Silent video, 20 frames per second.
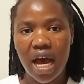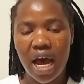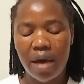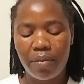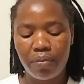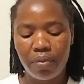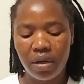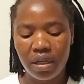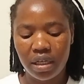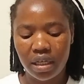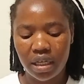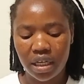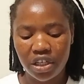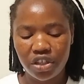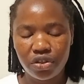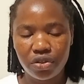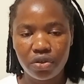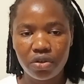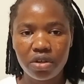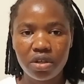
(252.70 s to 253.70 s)

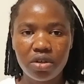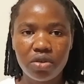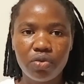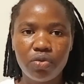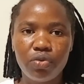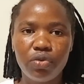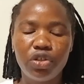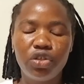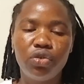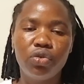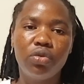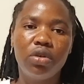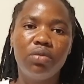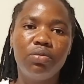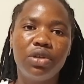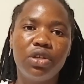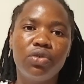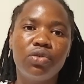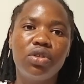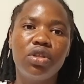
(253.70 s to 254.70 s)
application which you will
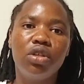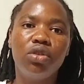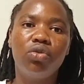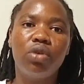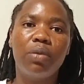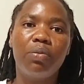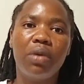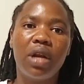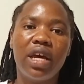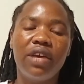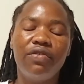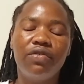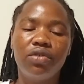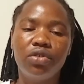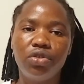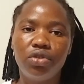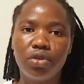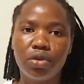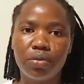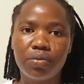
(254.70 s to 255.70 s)
be using to apply
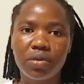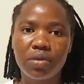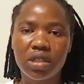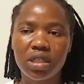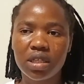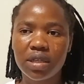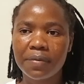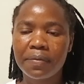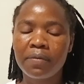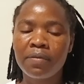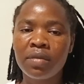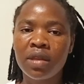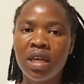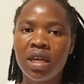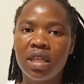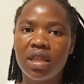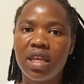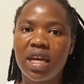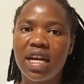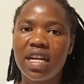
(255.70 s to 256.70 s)
for jobs.
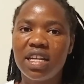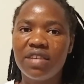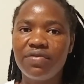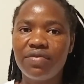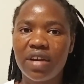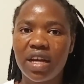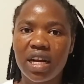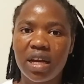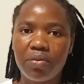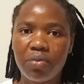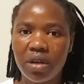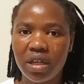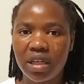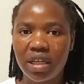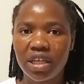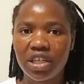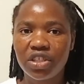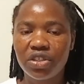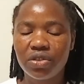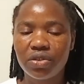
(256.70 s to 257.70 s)
There are different
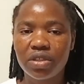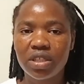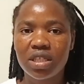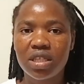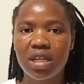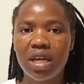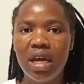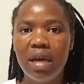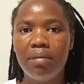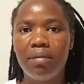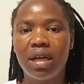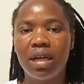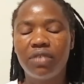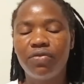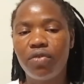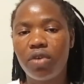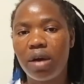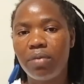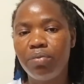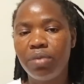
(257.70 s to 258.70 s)
applications, but
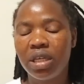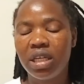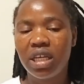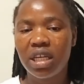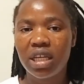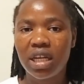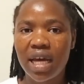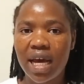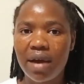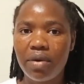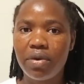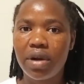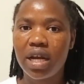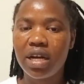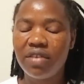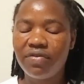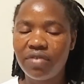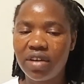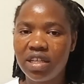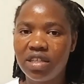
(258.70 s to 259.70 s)
for a beginner, I would
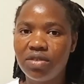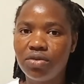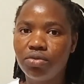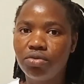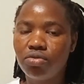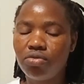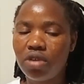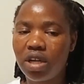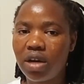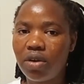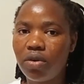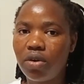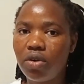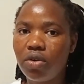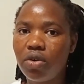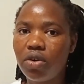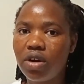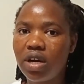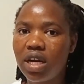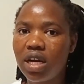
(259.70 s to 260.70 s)
advise you to
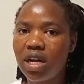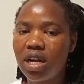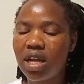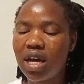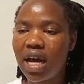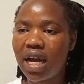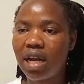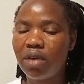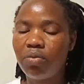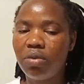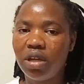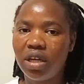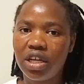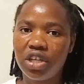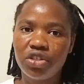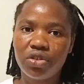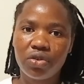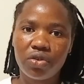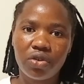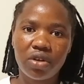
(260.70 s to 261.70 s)
download an
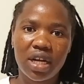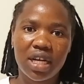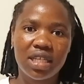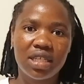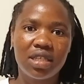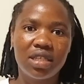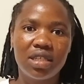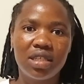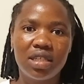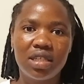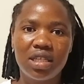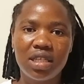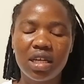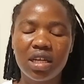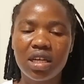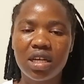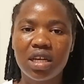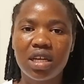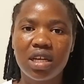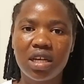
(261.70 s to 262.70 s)
application known as
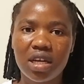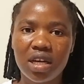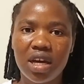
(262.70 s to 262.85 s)
Seek.Australia.